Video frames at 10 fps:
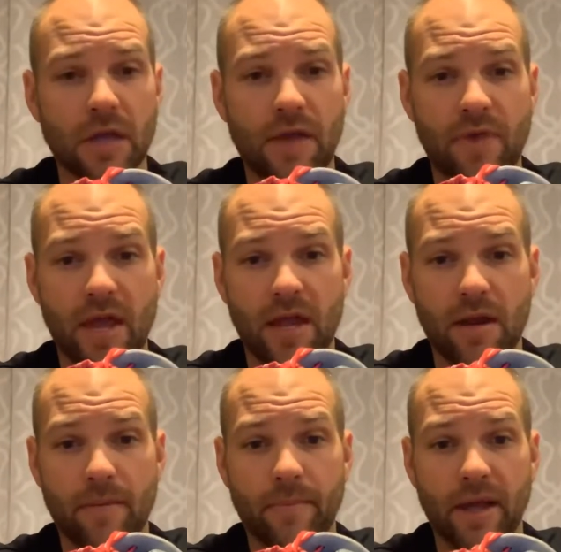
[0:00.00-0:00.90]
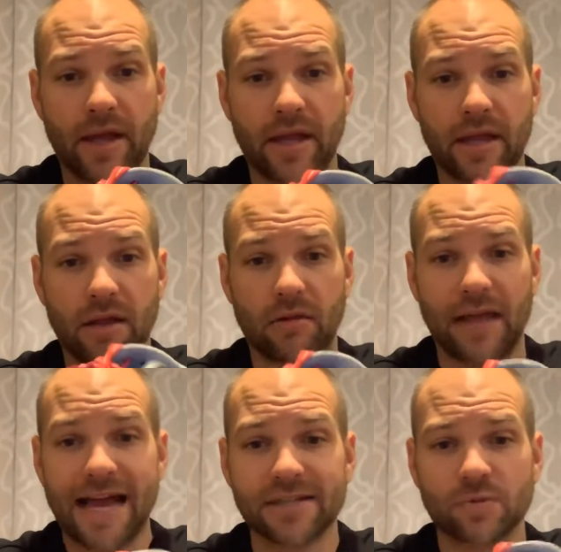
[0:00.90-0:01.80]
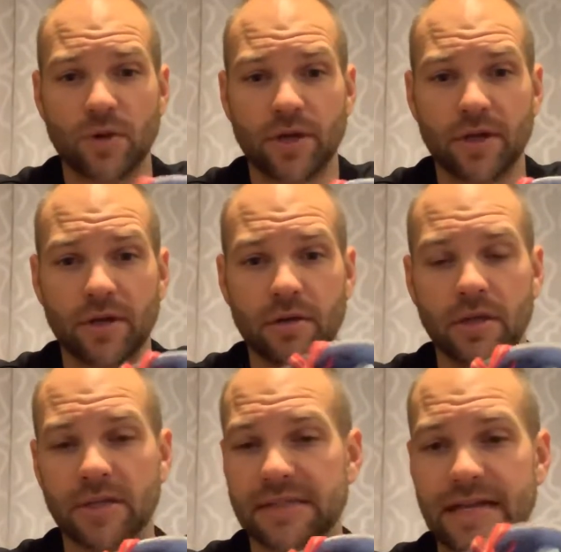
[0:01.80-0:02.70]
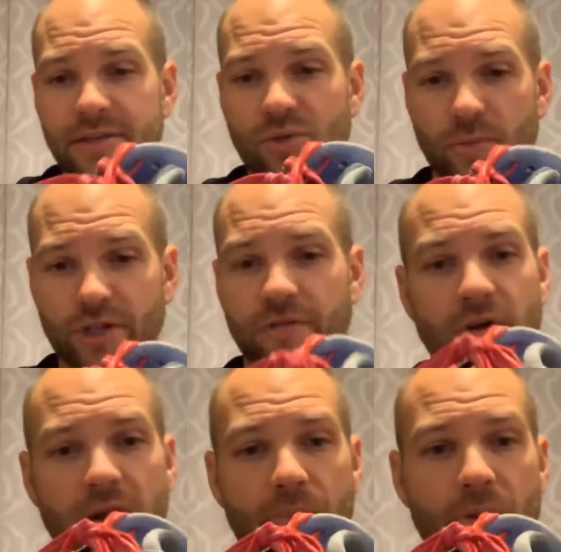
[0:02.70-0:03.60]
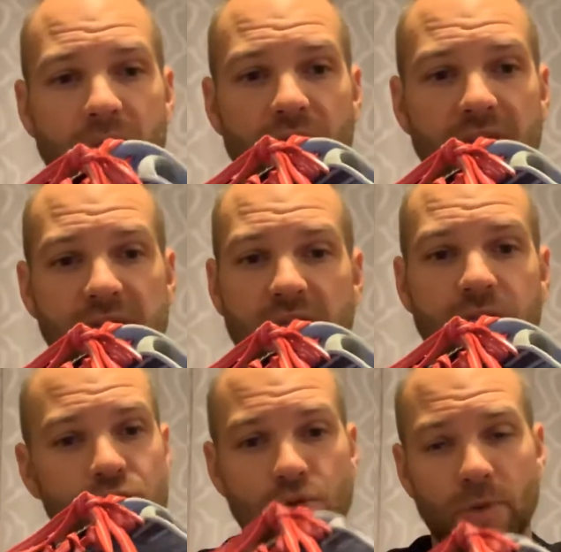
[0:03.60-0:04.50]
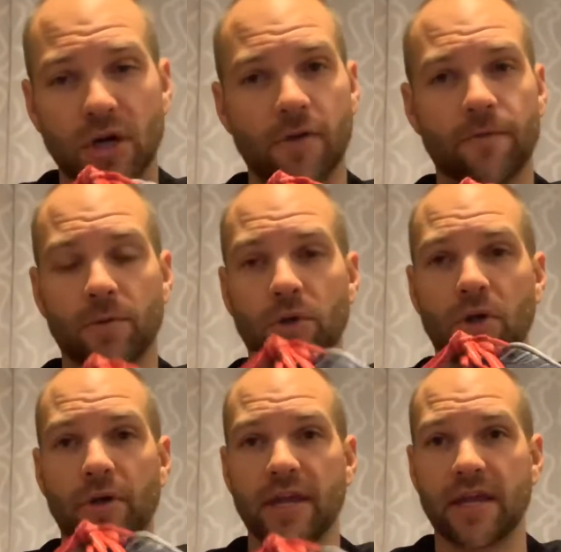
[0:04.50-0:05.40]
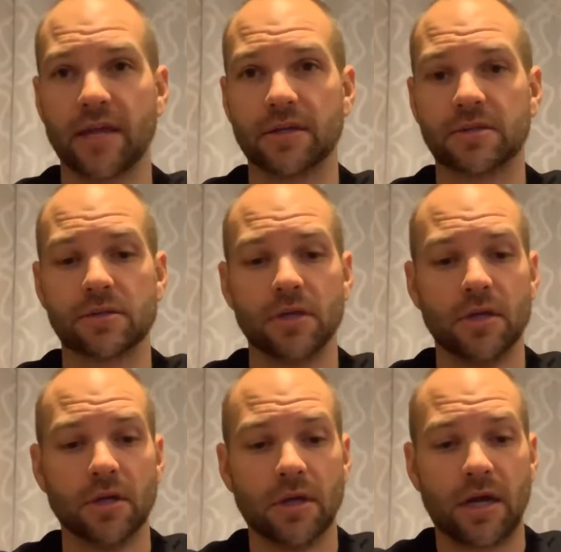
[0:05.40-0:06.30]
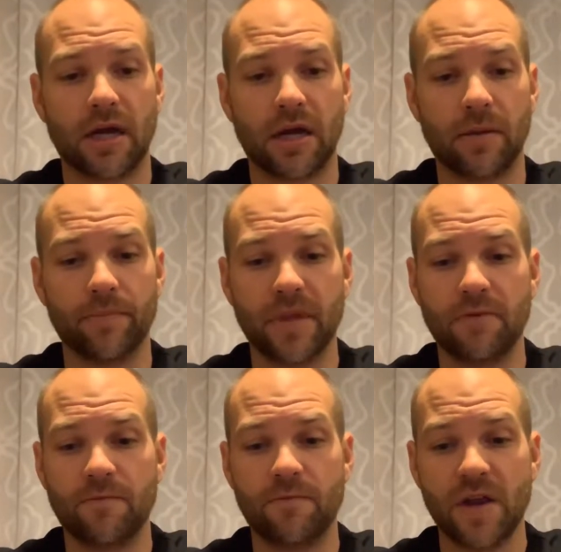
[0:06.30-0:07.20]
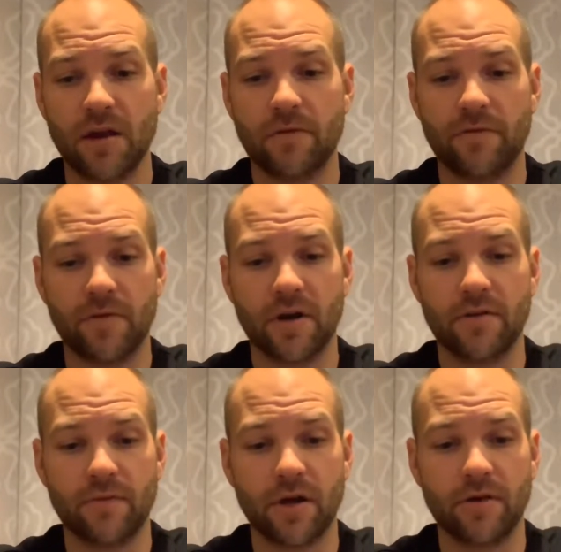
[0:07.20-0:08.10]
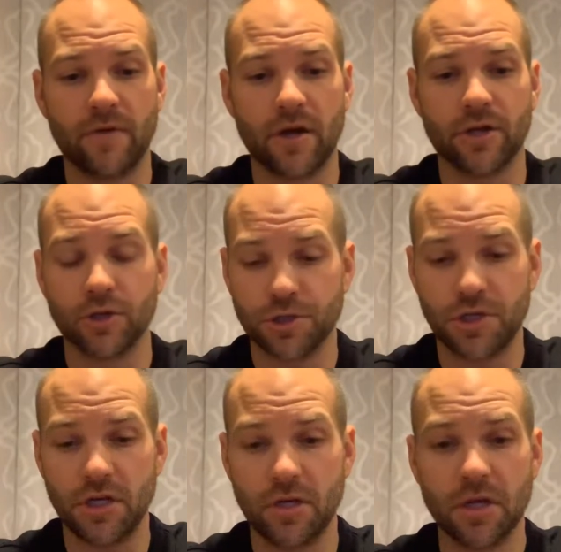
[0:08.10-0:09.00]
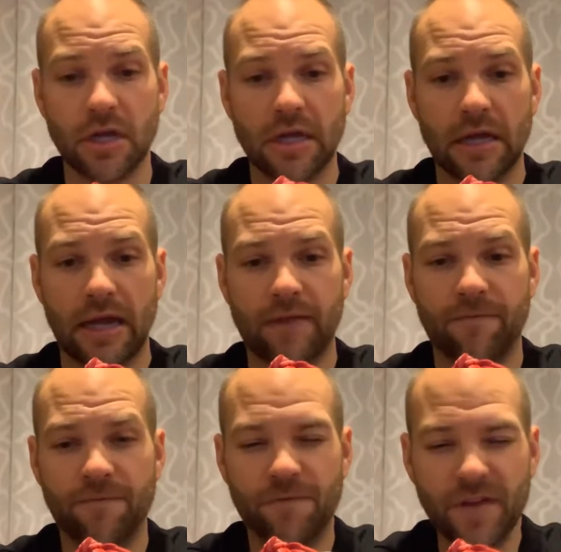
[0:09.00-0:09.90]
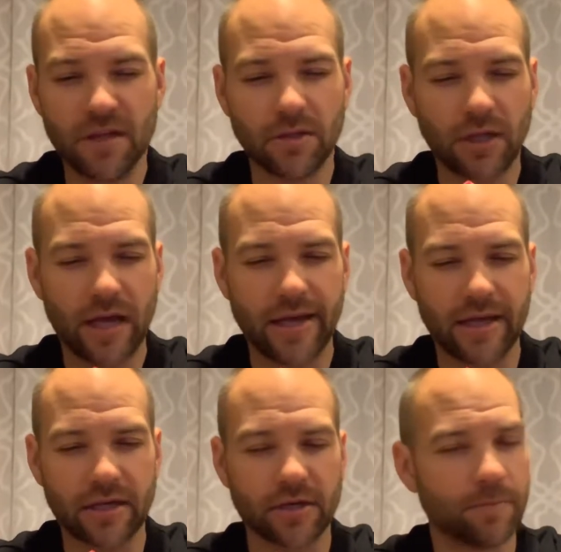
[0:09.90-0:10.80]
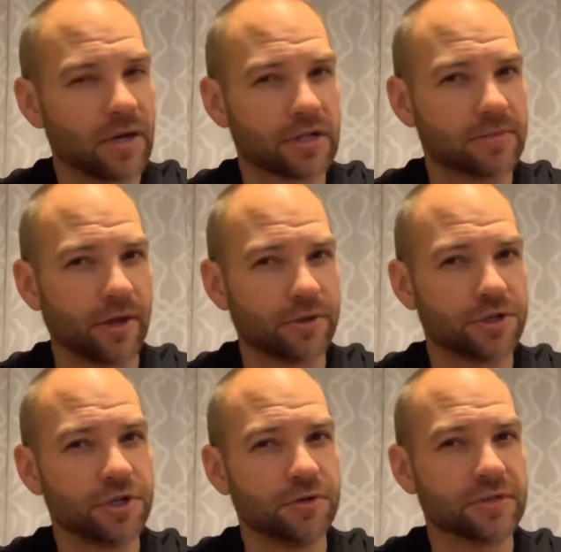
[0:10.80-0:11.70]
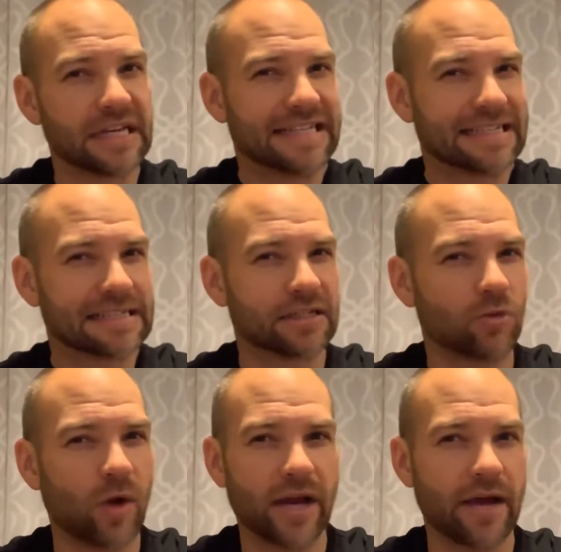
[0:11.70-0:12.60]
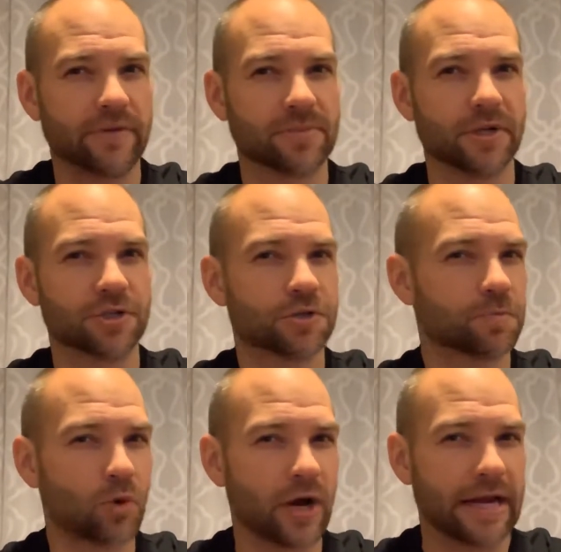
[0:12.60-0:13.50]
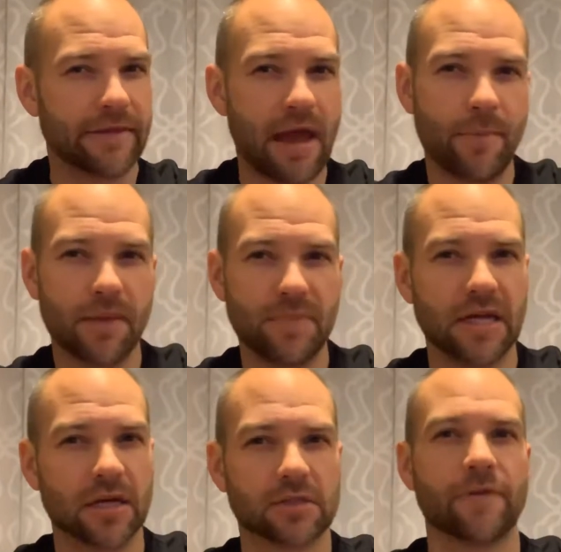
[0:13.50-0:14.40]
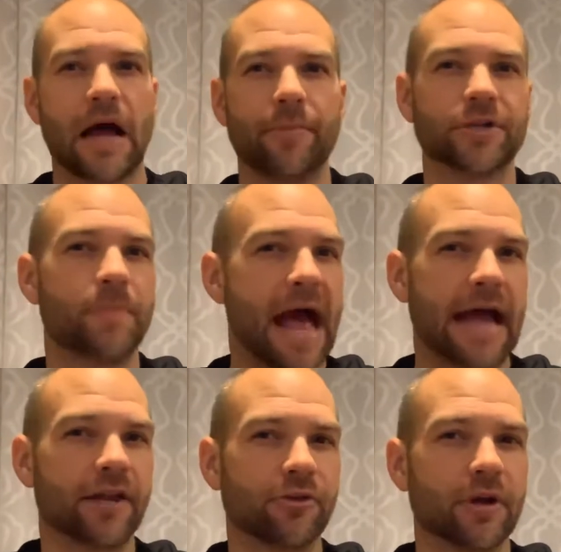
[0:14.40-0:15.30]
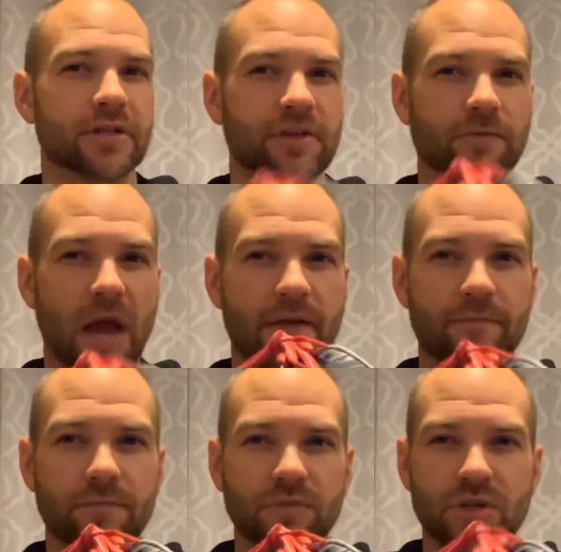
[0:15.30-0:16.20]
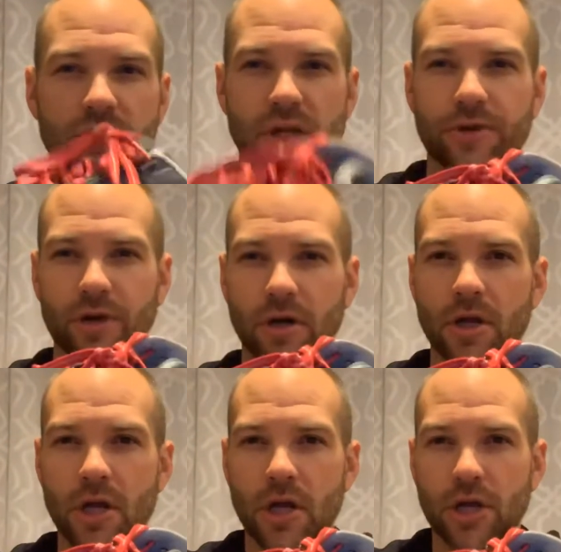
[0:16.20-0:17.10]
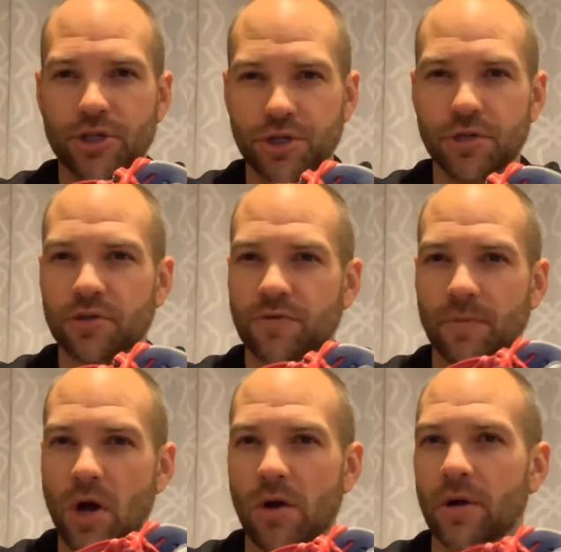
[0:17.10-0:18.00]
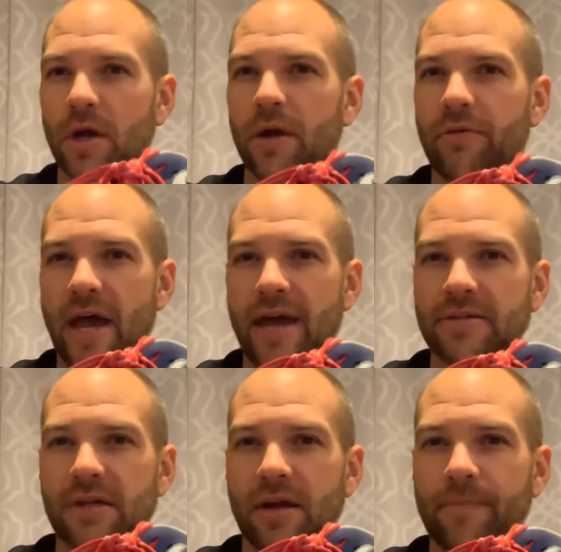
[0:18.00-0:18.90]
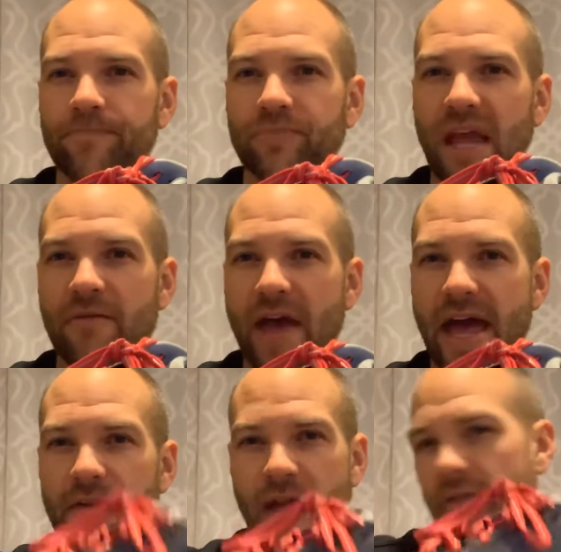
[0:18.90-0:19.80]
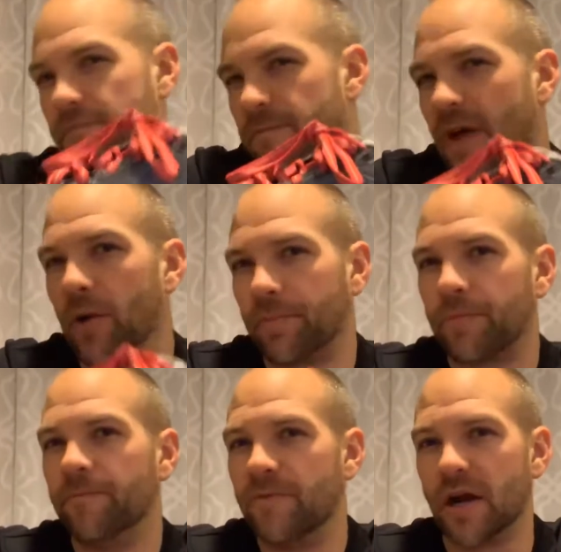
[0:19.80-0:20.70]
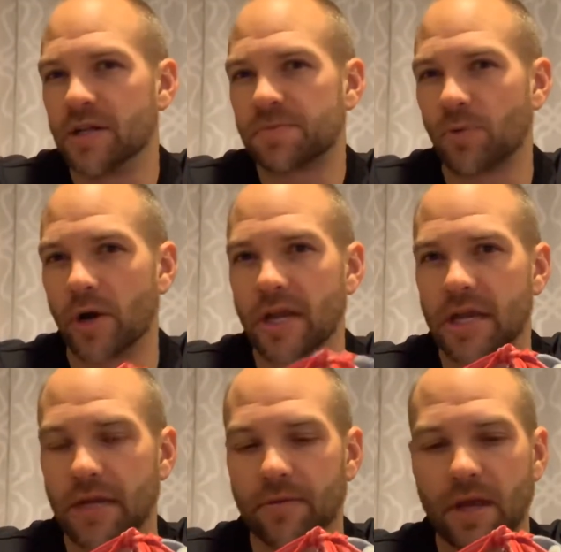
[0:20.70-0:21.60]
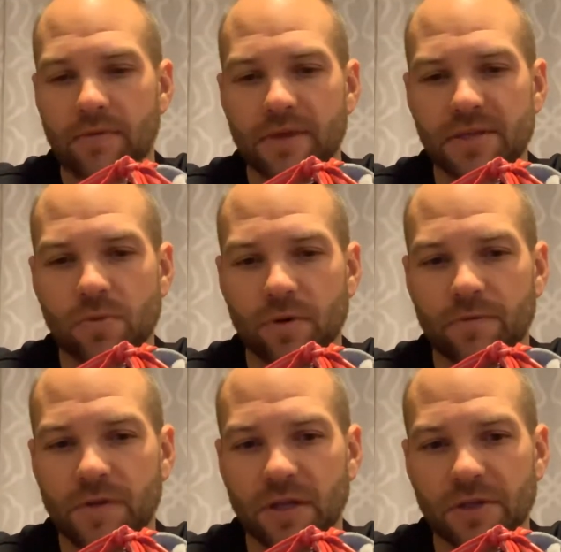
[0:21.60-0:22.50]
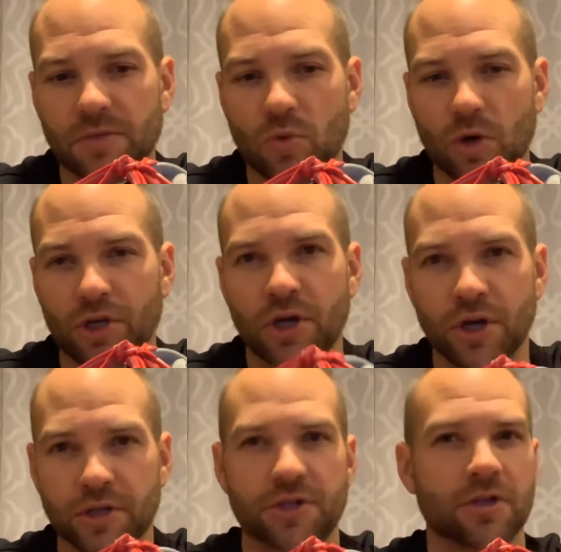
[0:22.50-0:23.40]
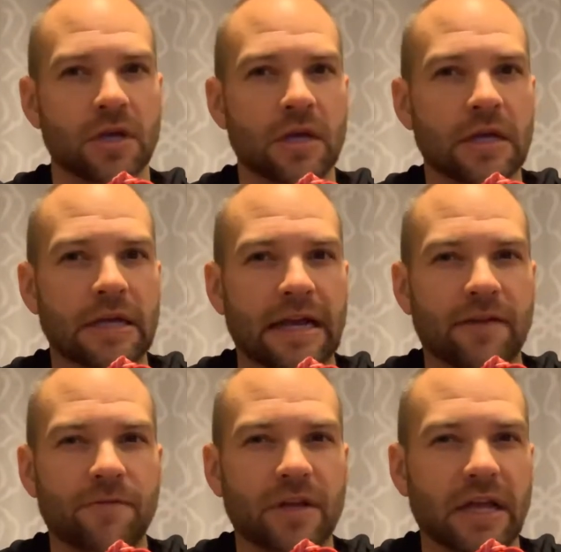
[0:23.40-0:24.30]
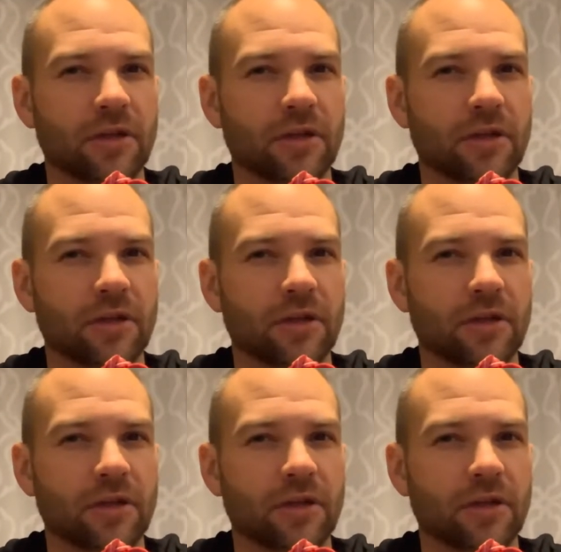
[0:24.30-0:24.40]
And then my last one, it's not so much of a gripe. I mean, this thing is super comfortable and very, very, very, very cushy. I feel like compared to some other shoes, it doesn't quite have as much spring, and that might be because of how much padding there is. I've used other shoes from Hoka that have felt very springy, and this one feels more cush. And I feel like I